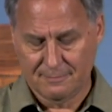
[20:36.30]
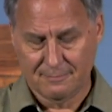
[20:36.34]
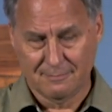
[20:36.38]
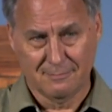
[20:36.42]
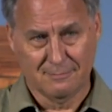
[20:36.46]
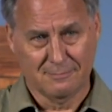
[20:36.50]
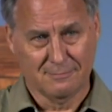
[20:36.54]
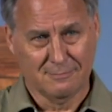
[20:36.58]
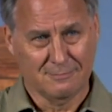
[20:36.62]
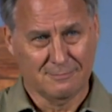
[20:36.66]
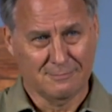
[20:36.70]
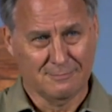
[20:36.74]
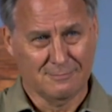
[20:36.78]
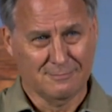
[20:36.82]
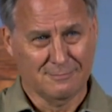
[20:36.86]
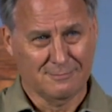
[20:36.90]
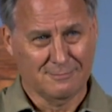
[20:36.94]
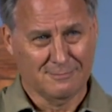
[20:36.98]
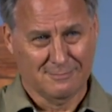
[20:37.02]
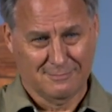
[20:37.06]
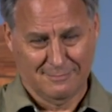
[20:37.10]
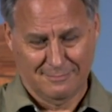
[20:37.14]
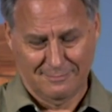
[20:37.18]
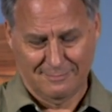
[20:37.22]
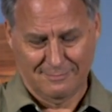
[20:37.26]

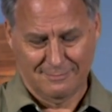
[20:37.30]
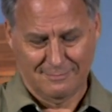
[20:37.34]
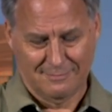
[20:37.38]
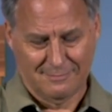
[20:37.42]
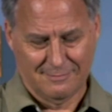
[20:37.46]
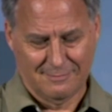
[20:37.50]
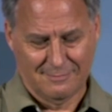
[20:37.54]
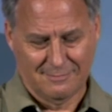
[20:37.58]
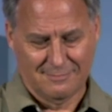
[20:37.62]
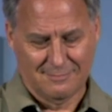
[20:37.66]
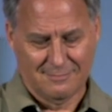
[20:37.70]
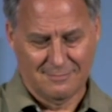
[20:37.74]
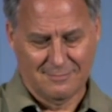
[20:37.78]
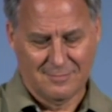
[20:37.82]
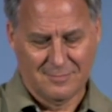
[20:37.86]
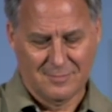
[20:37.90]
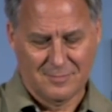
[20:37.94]
(no one is talking)